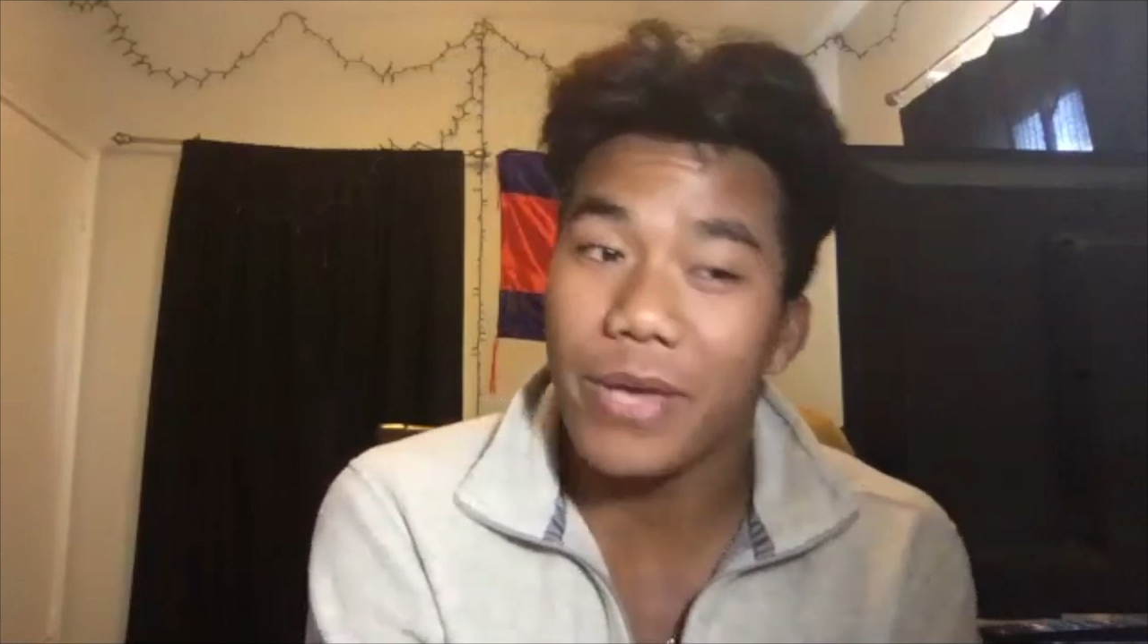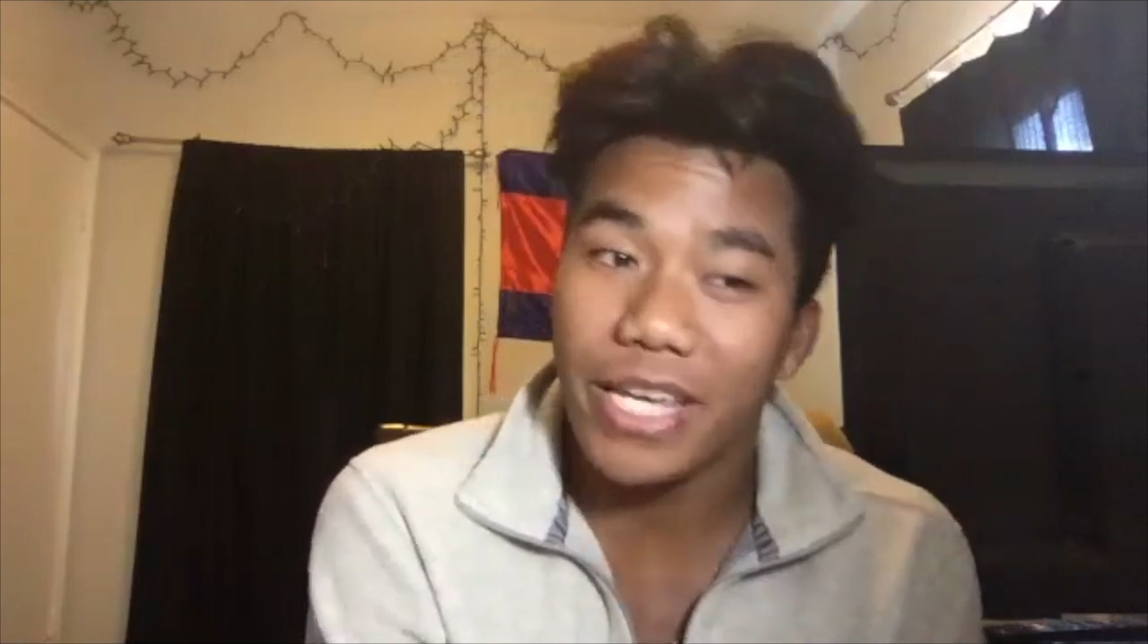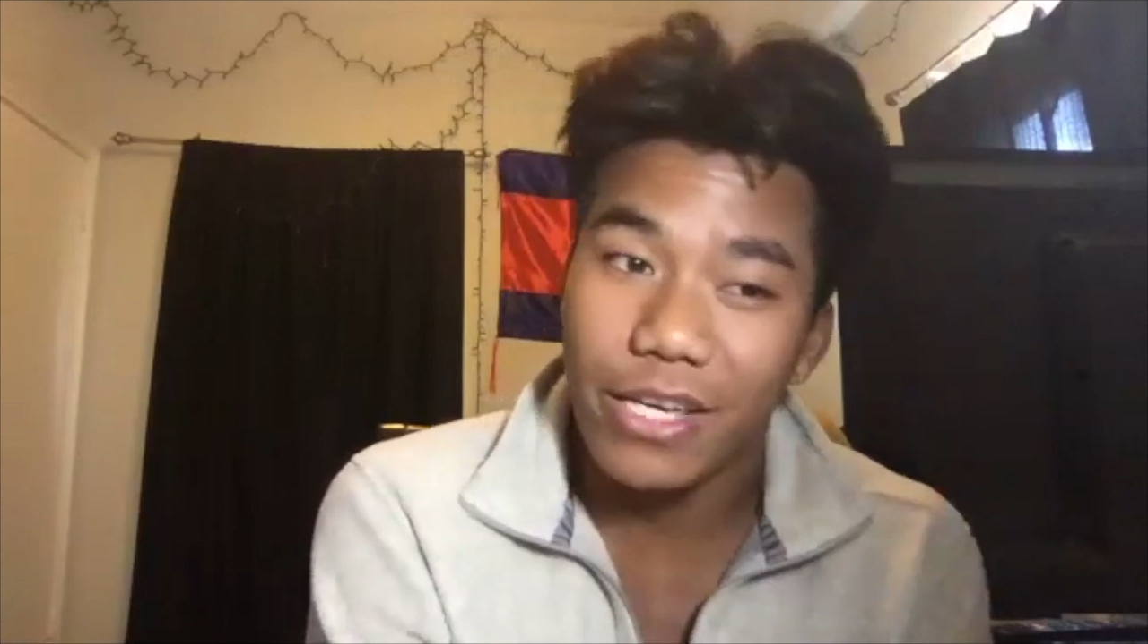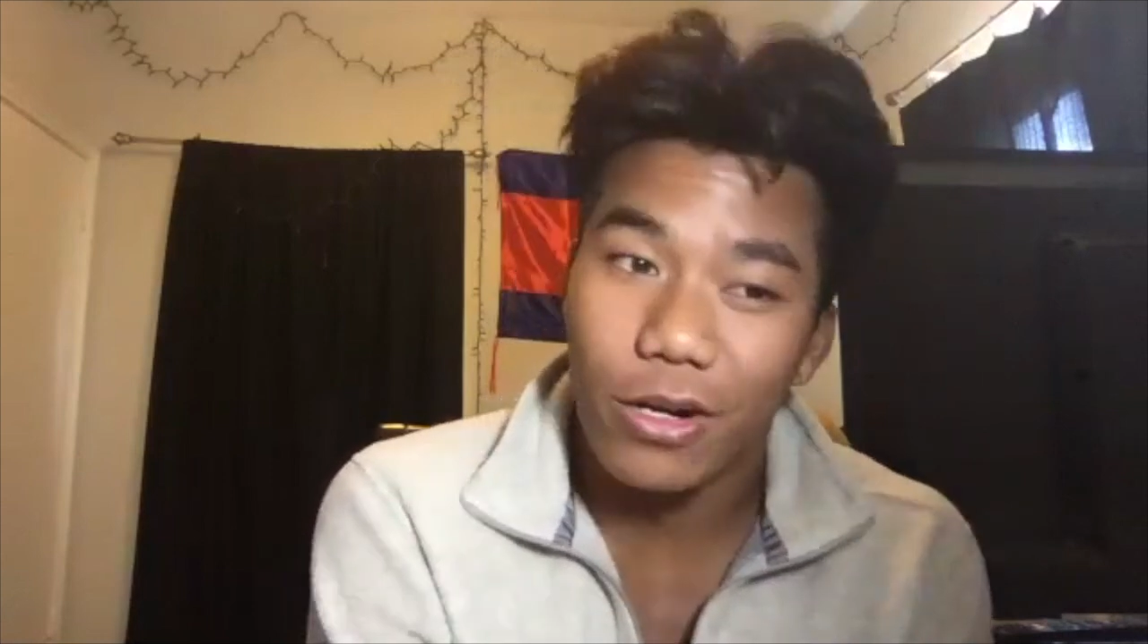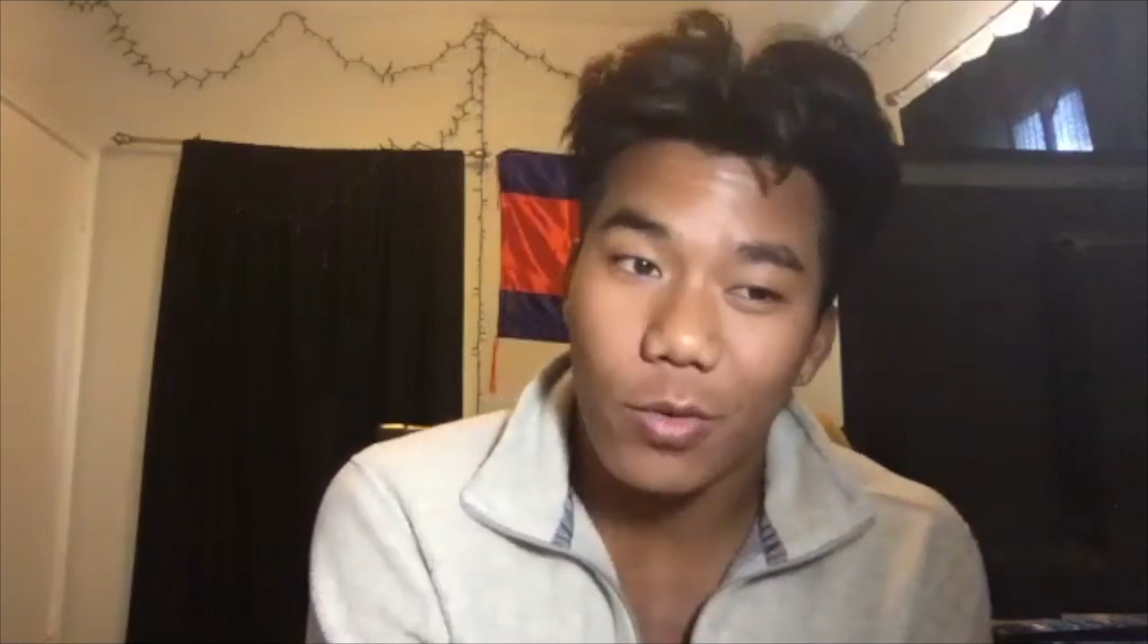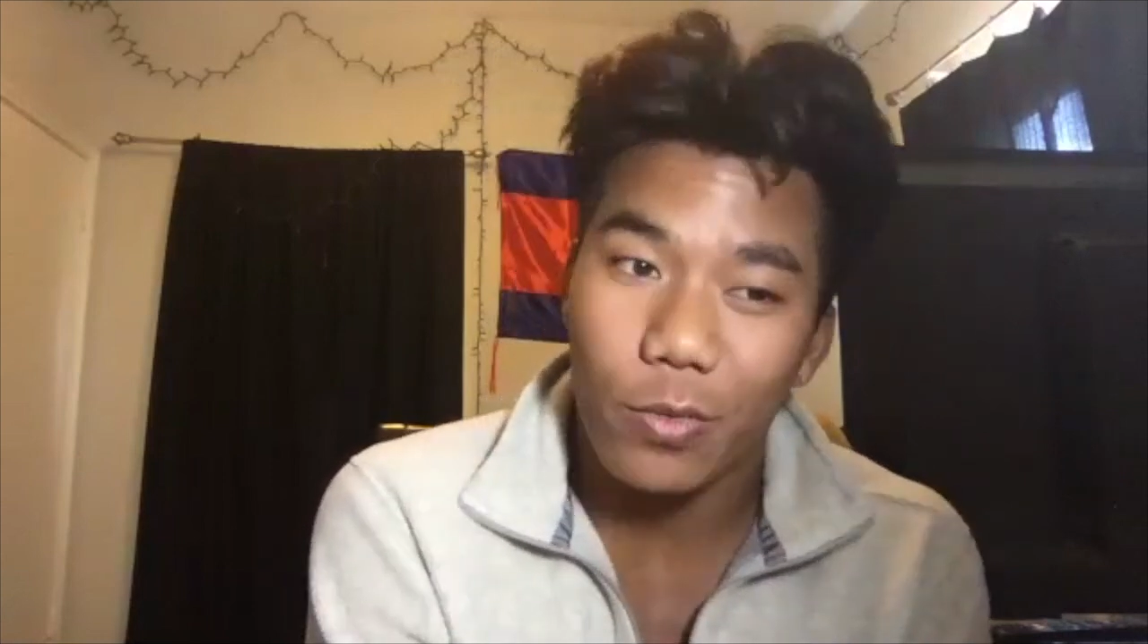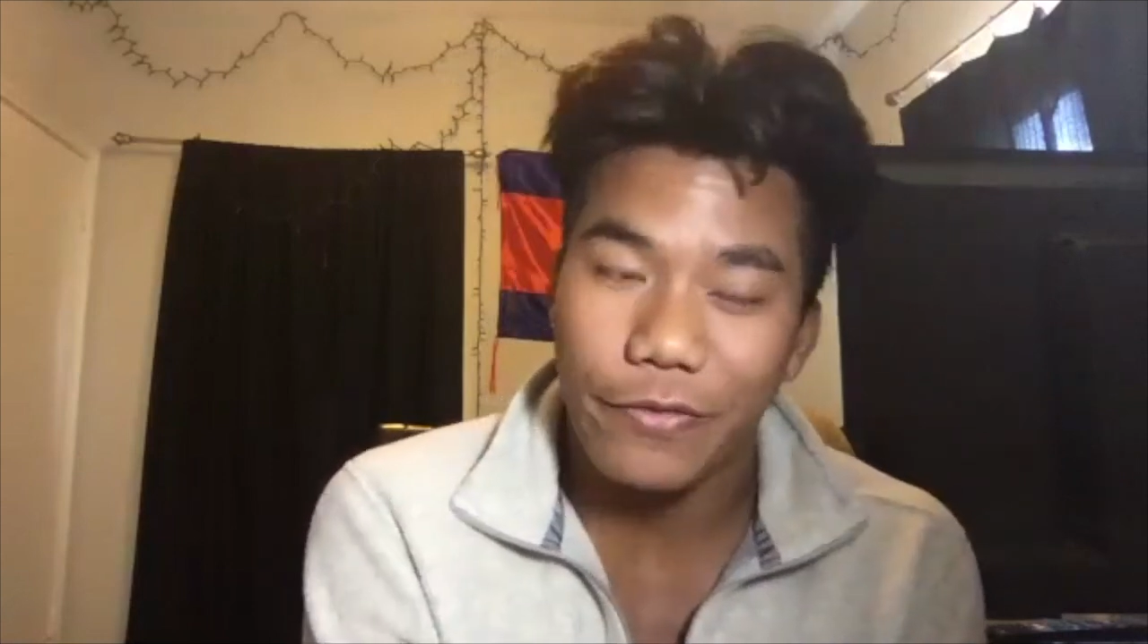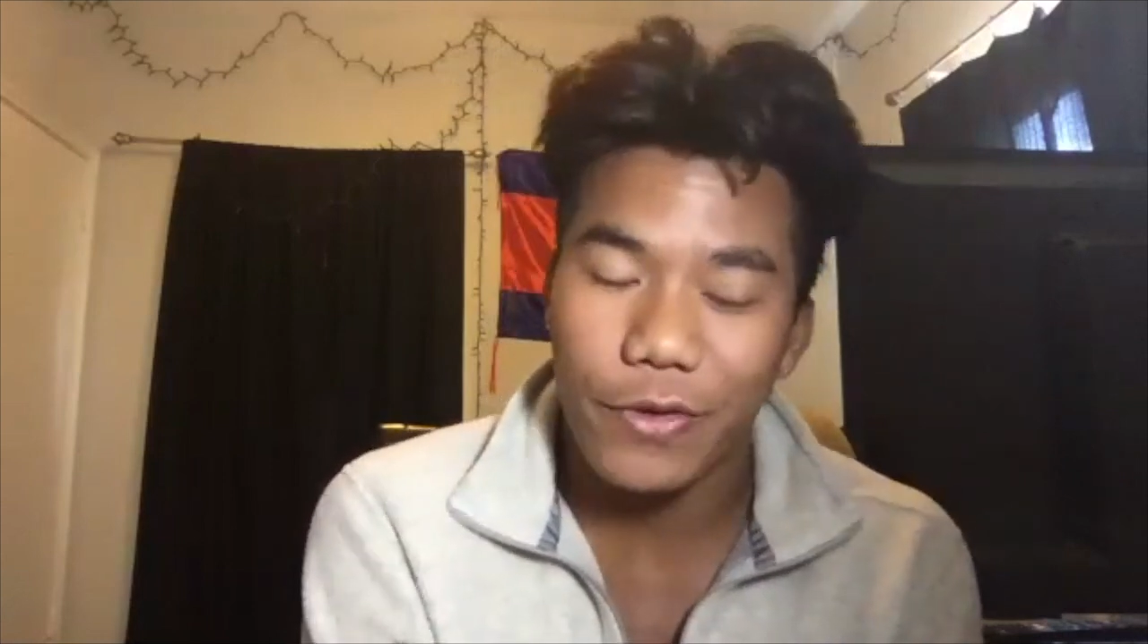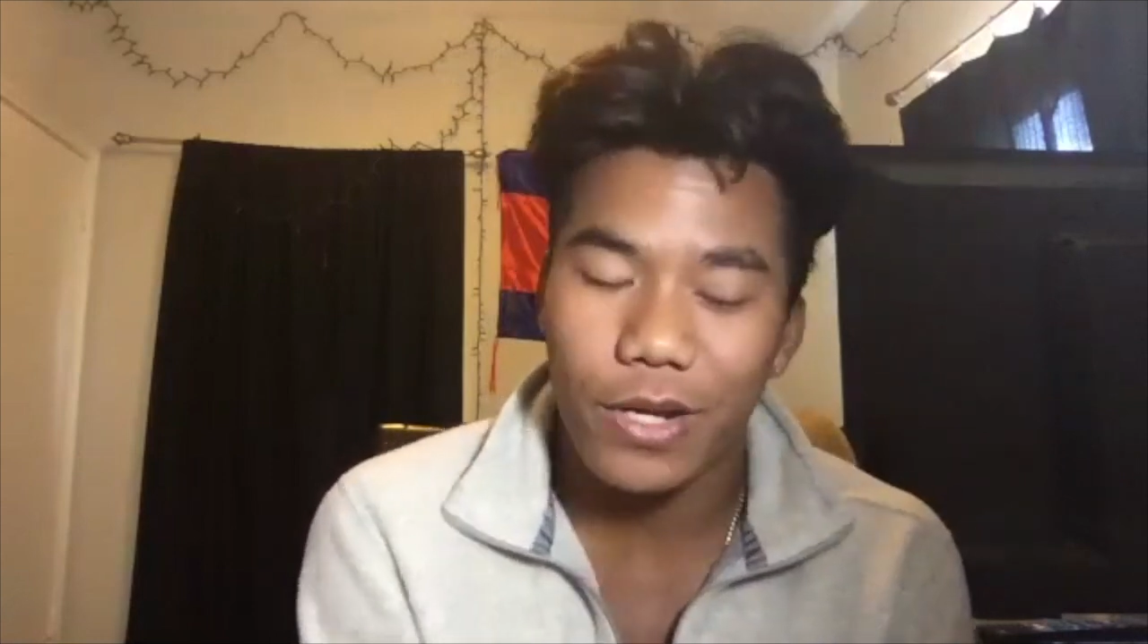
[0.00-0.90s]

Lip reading: picky at all with food.